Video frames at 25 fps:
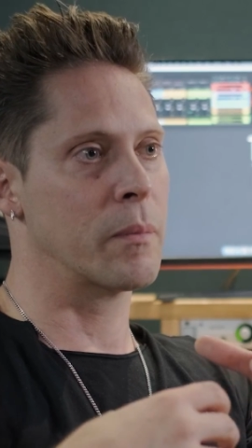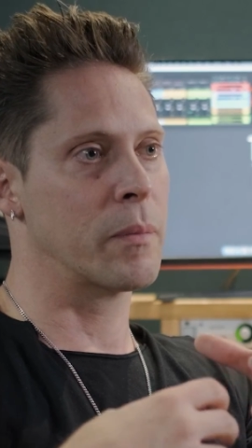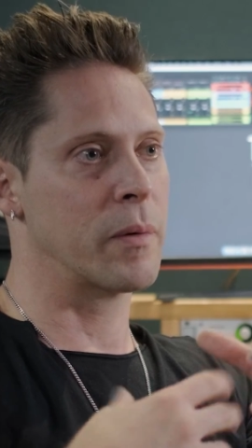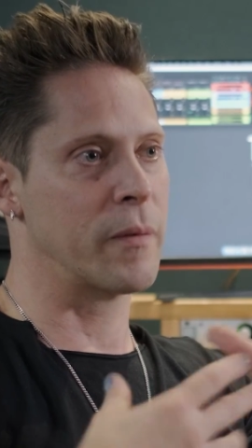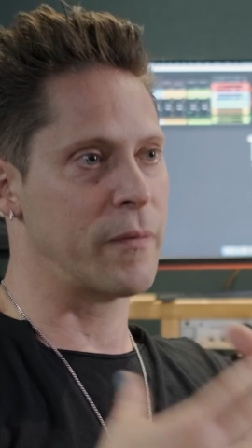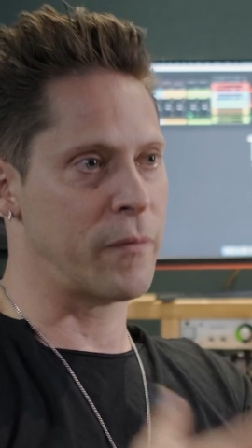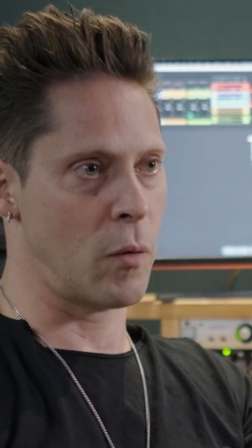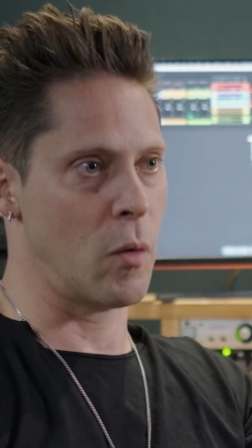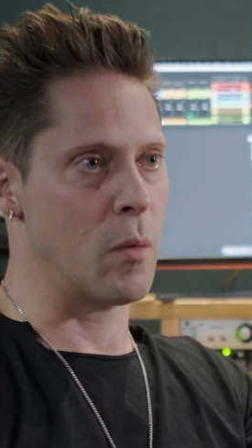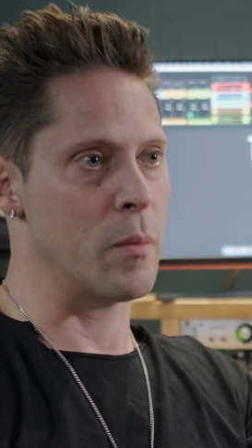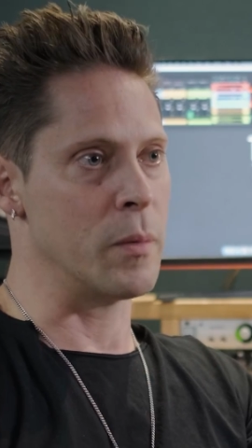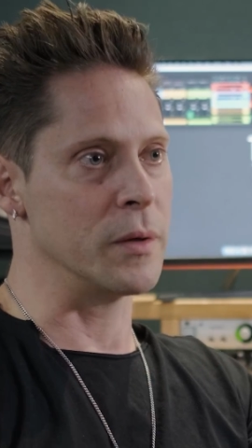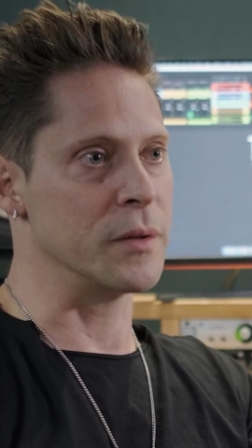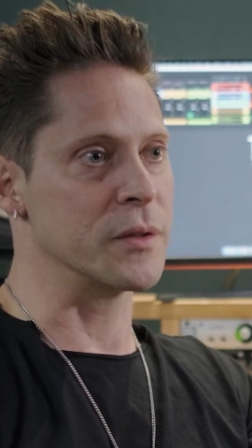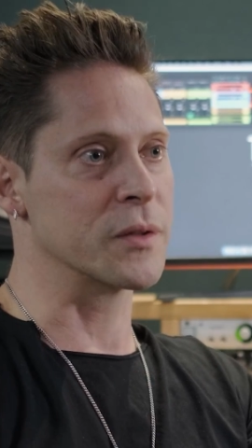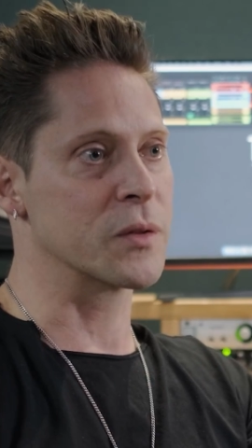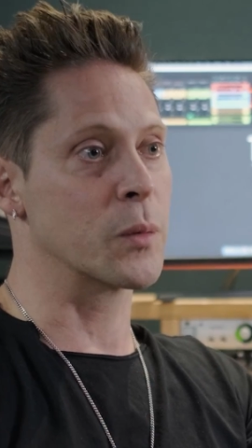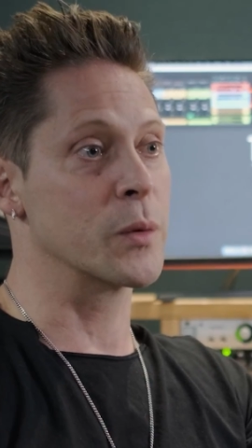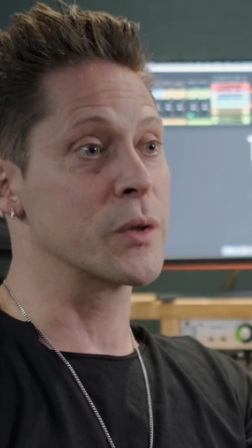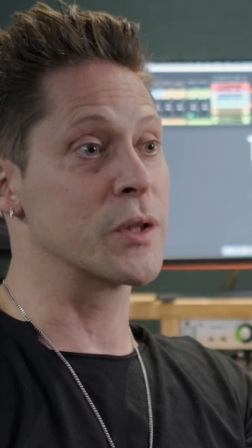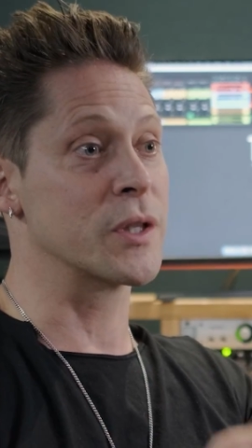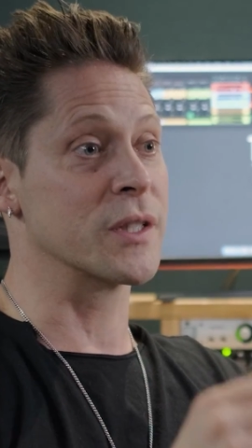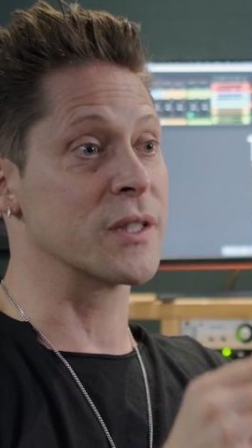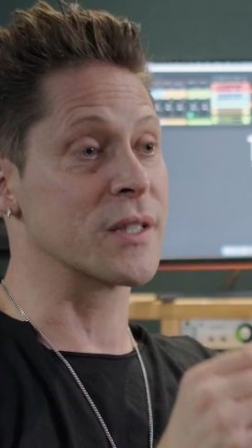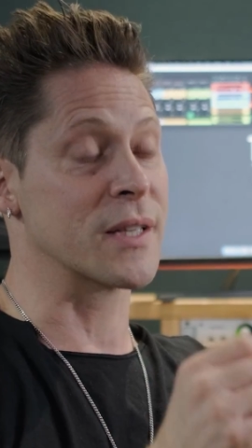performance,
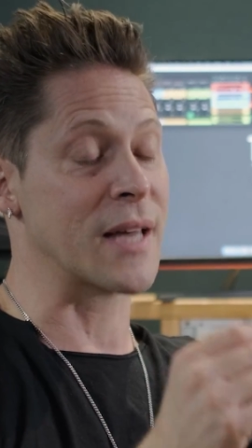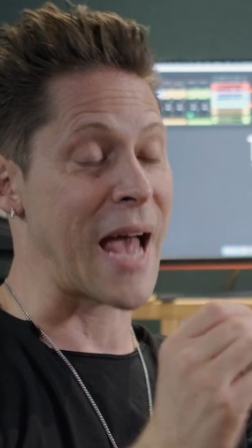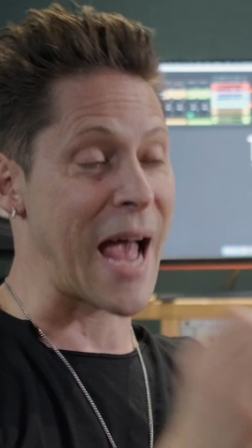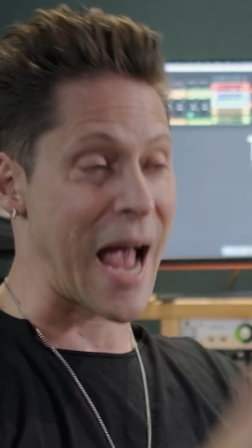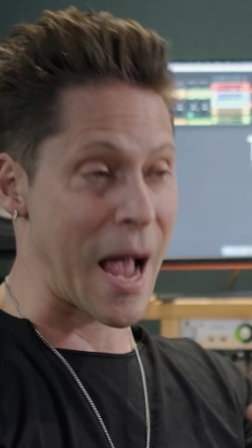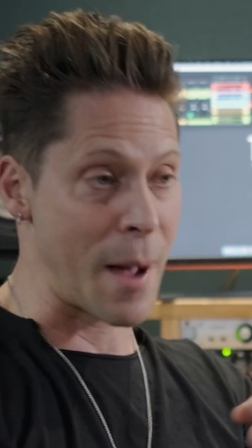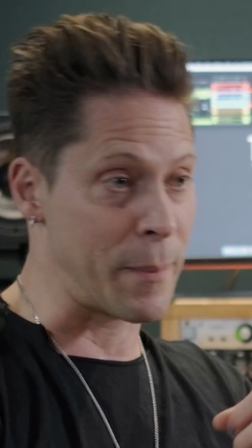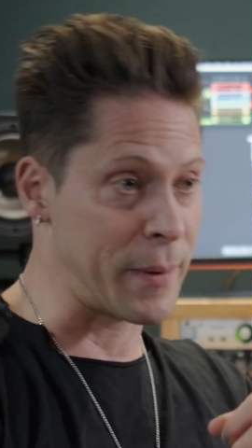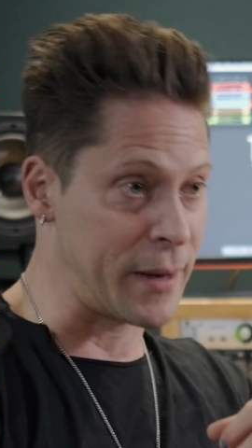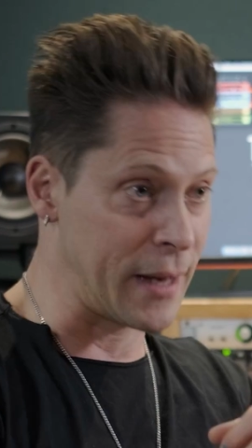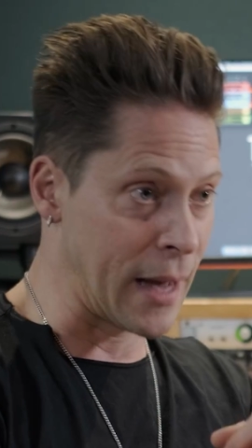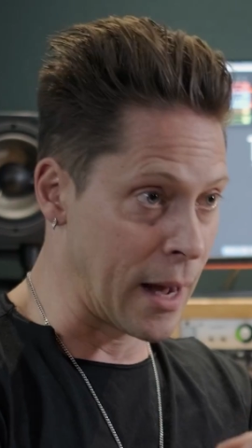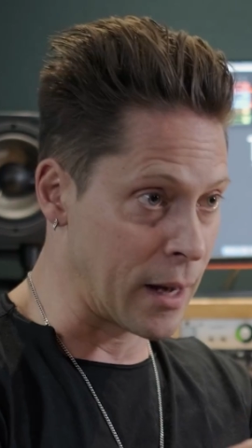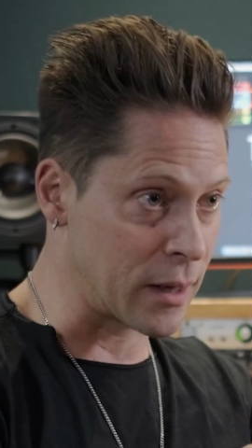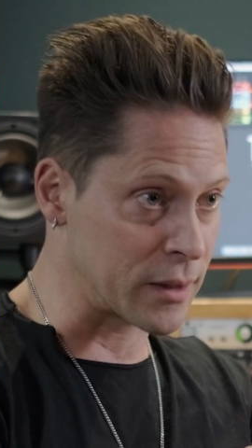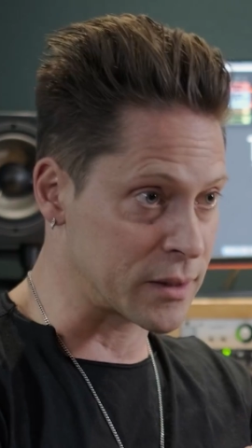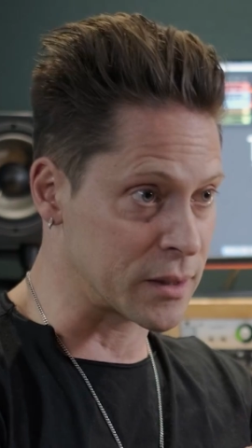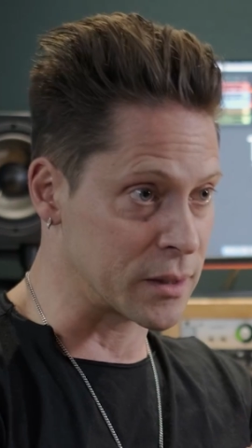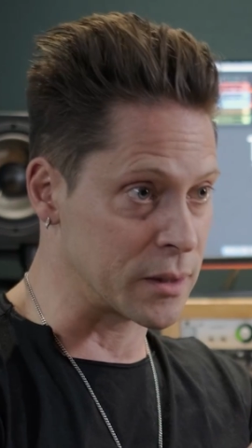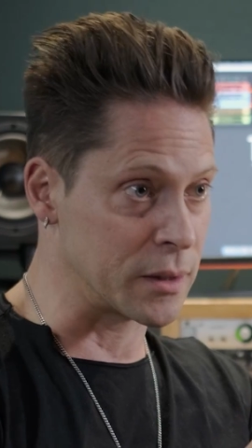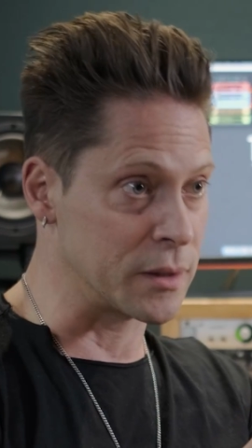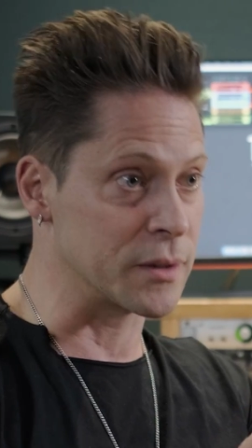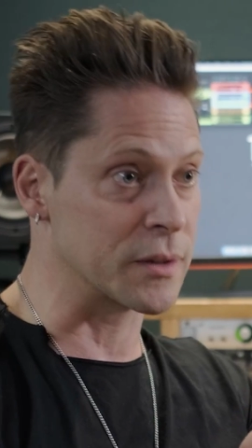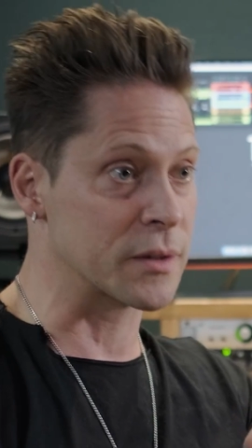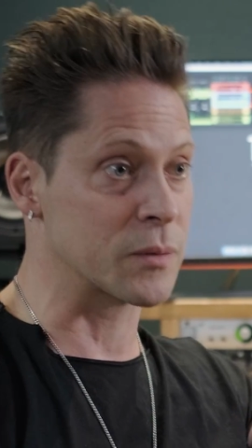which is the happy
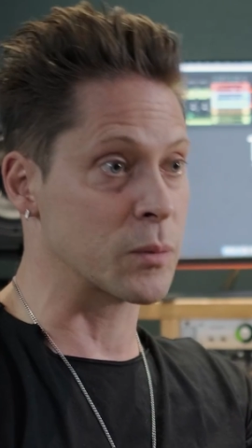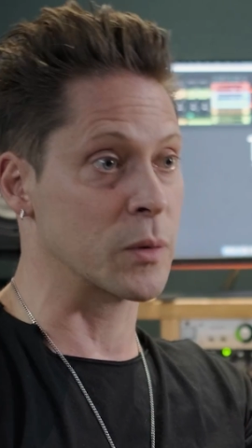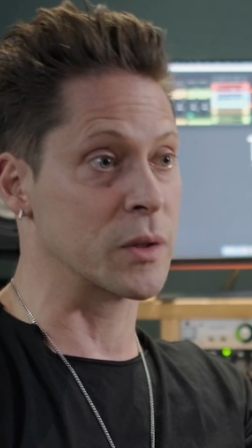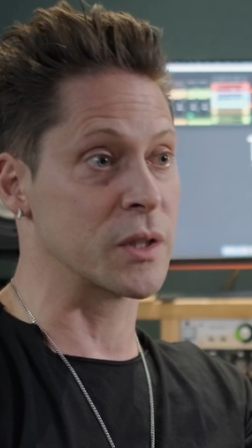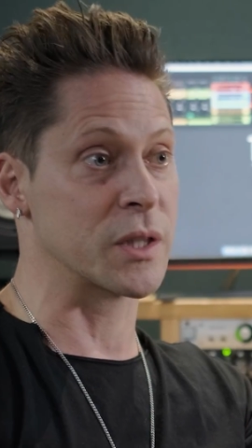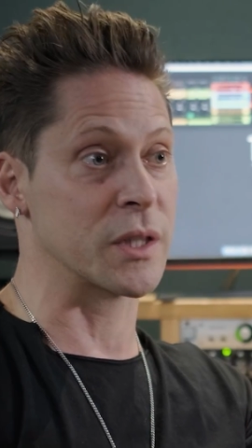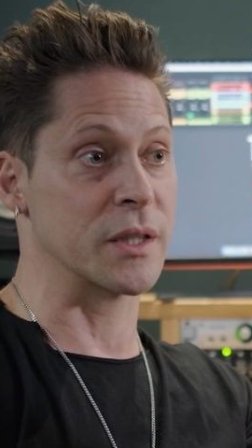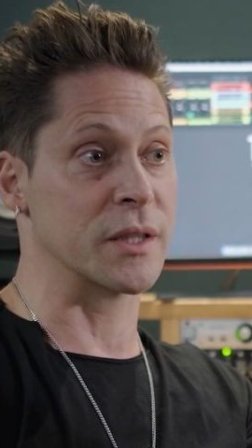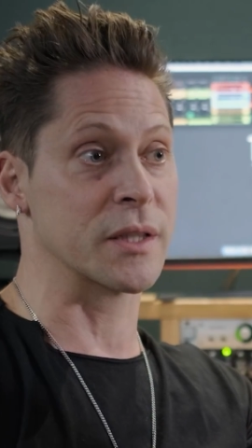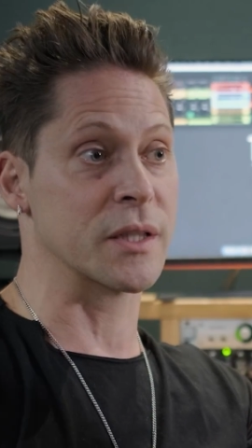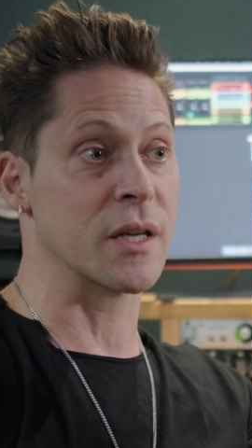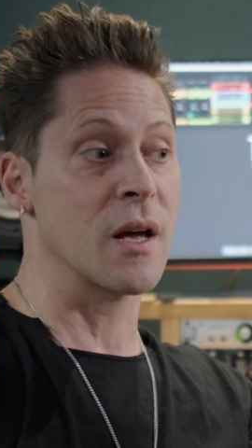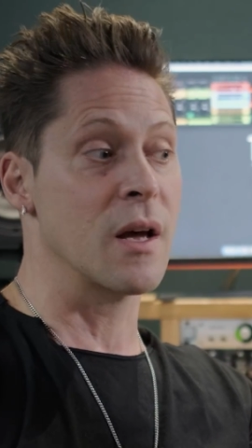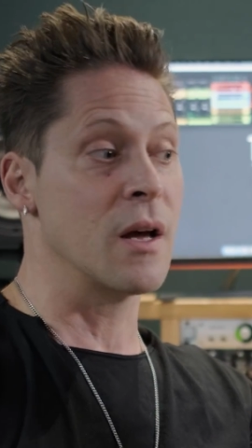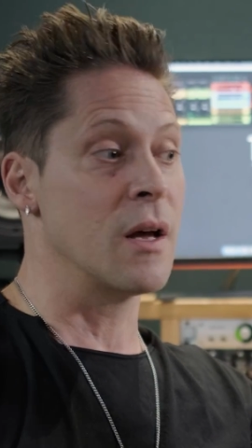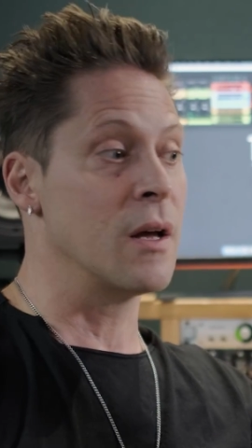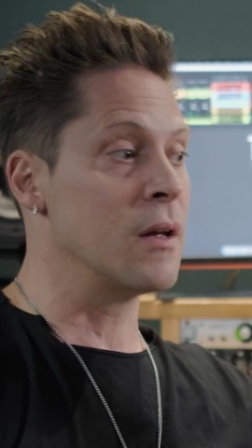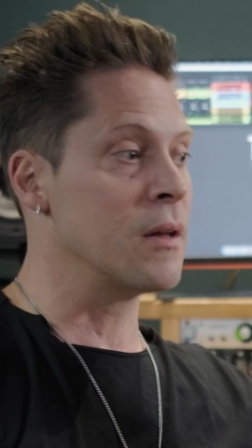accidents, which is